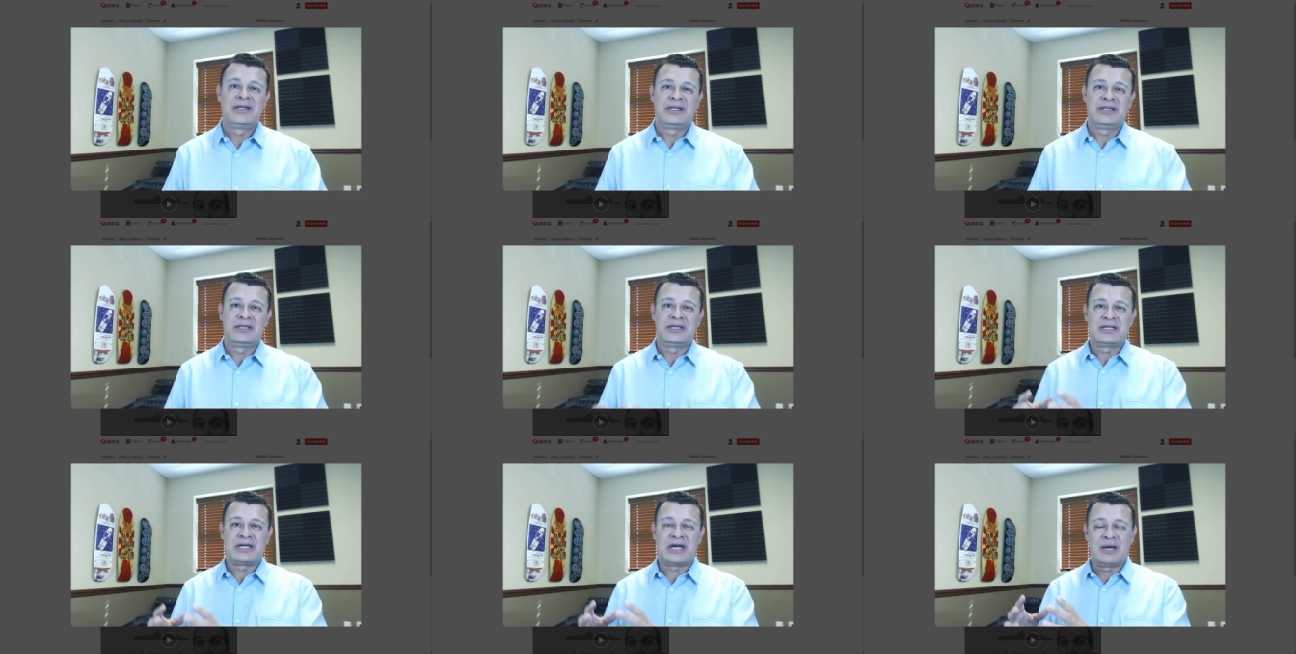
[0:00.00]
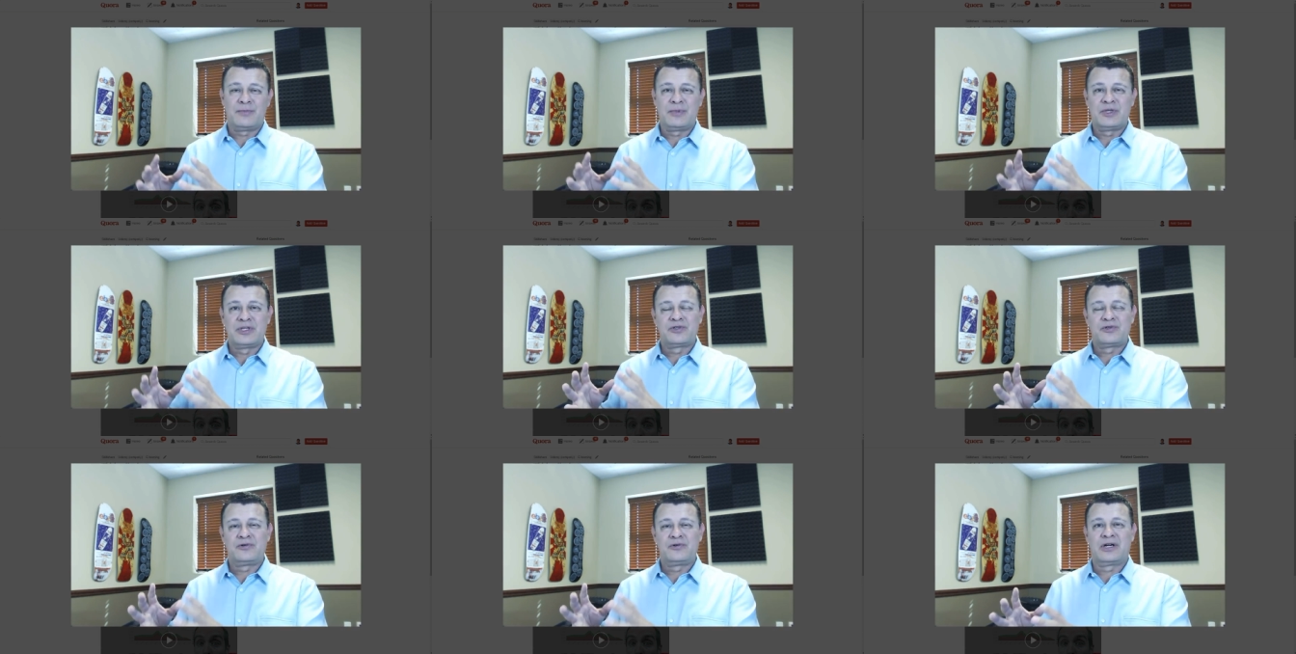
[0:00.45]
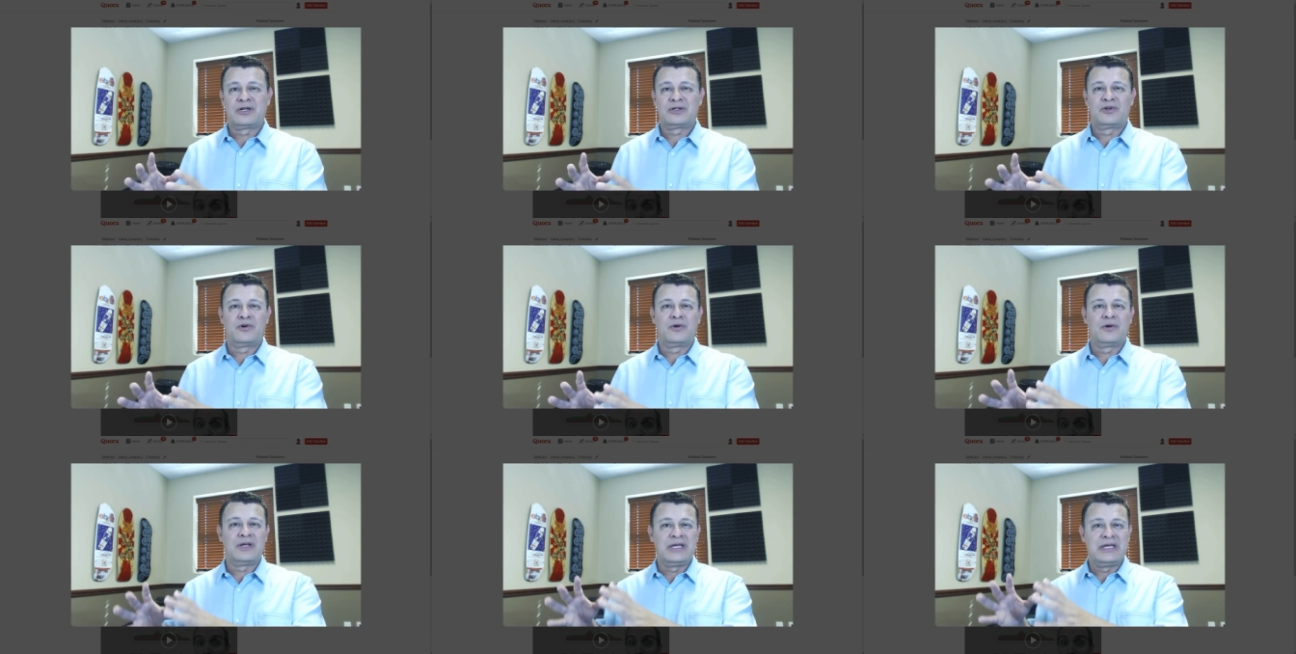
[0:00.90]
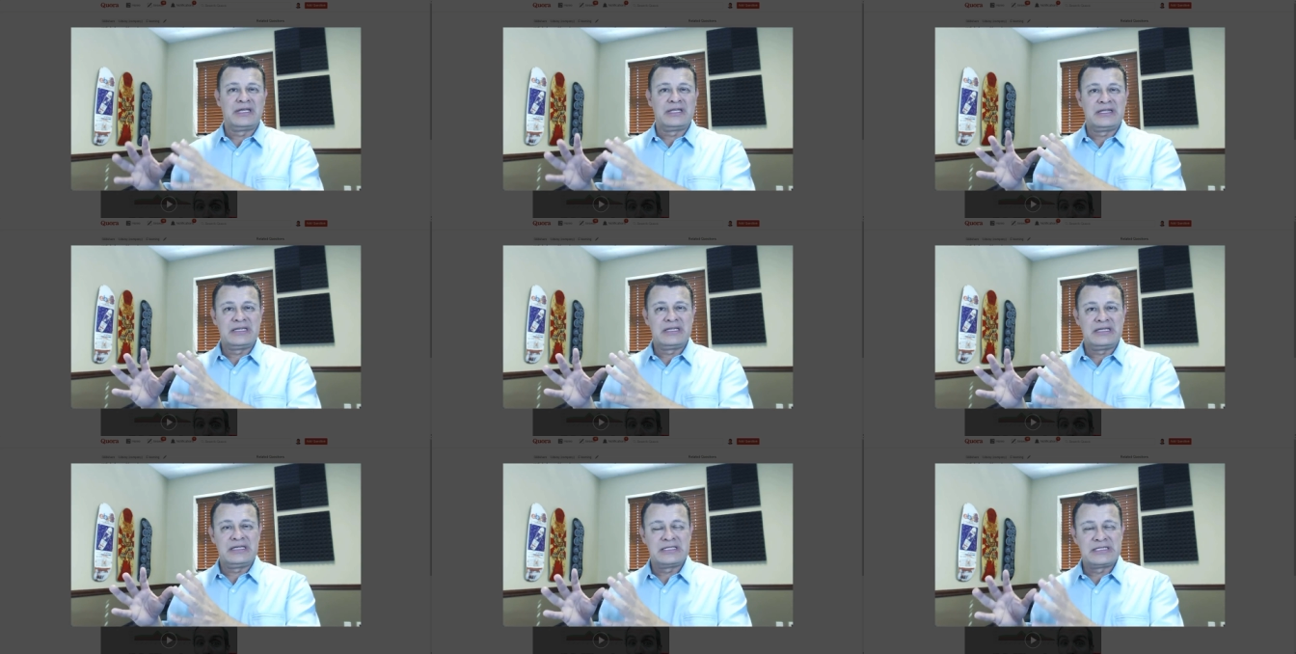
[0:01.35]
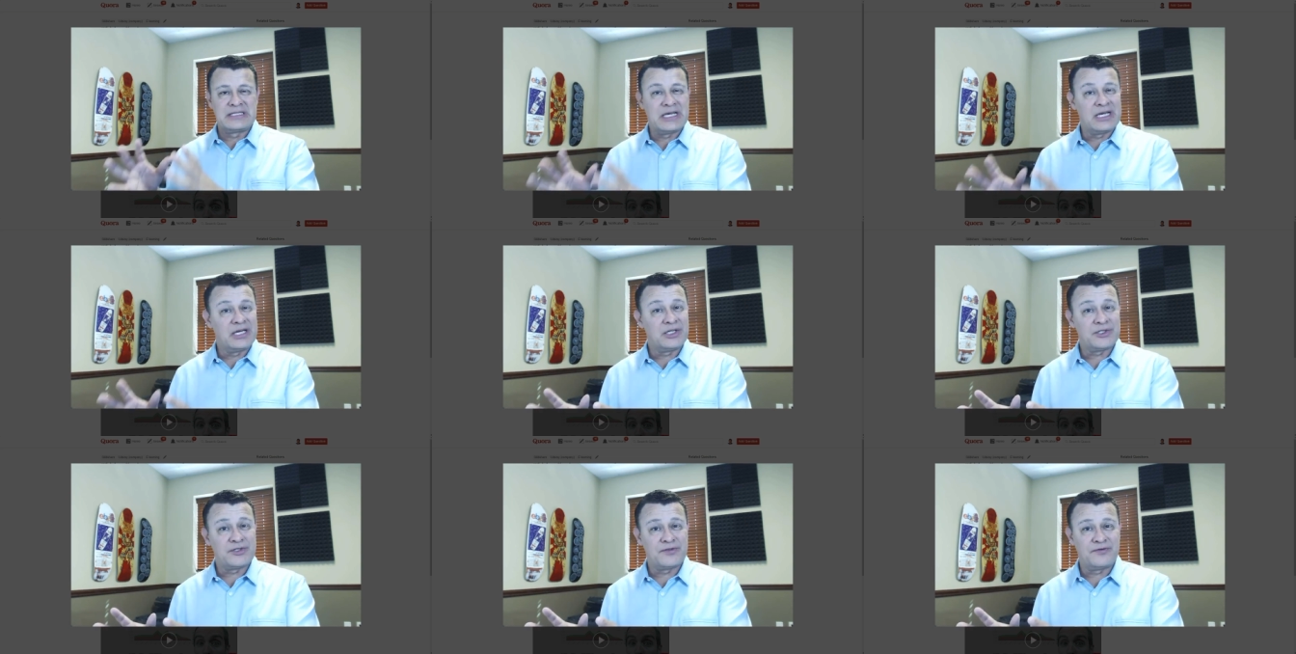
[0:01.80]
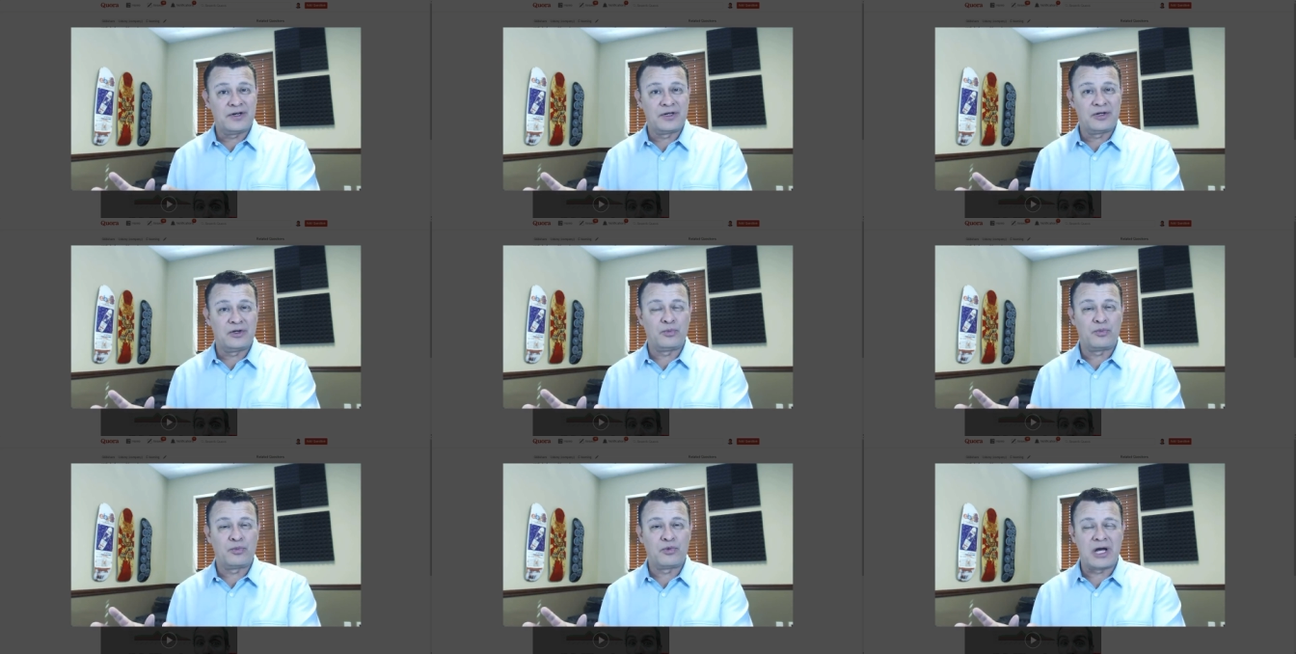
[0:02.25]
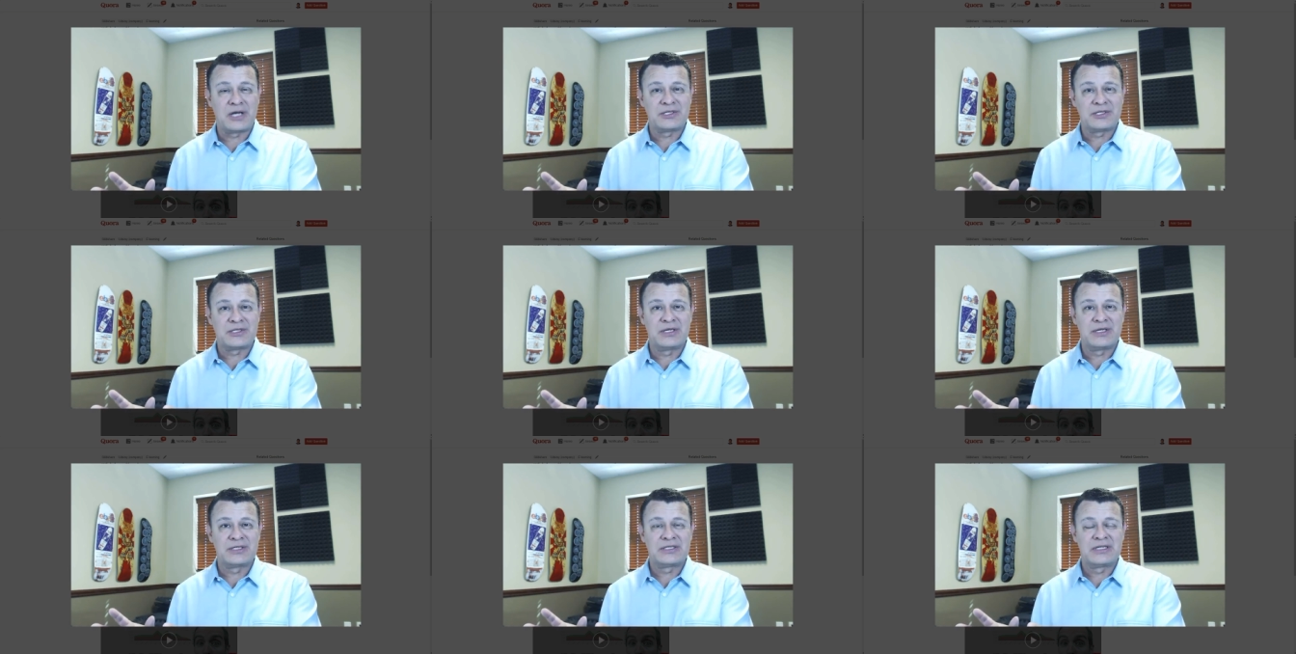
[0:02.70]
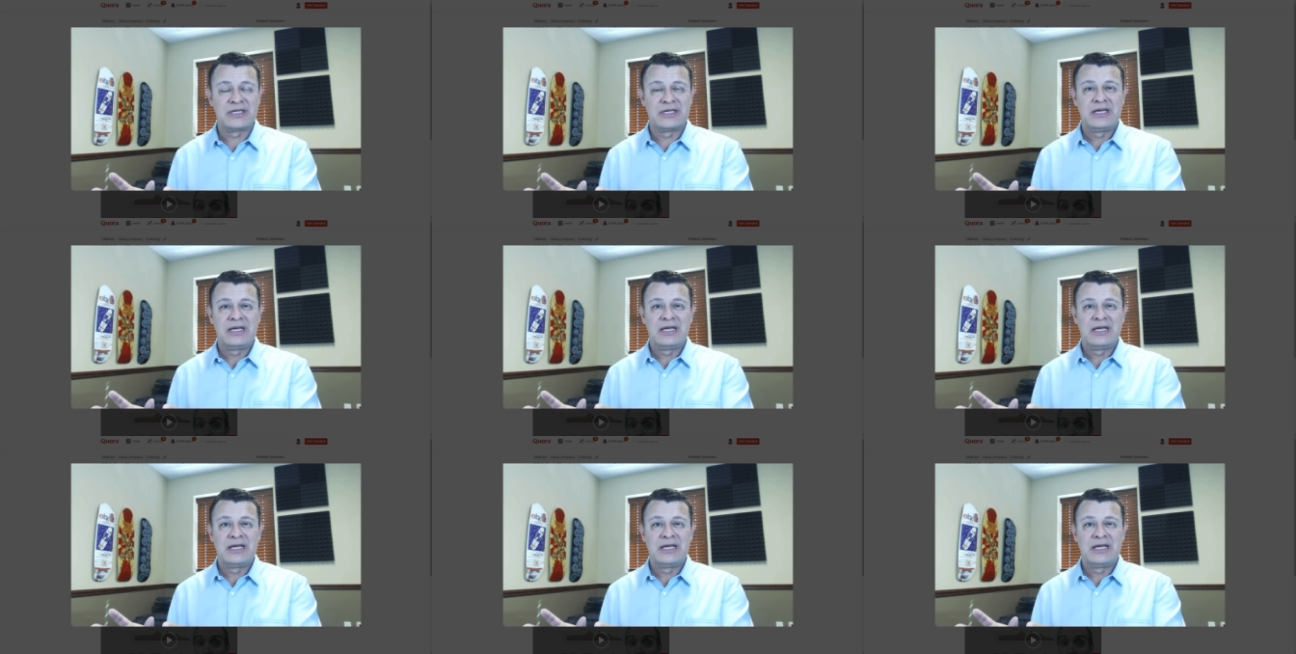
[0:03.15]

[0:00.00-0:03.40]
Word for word: The top instructor in the sales funnel process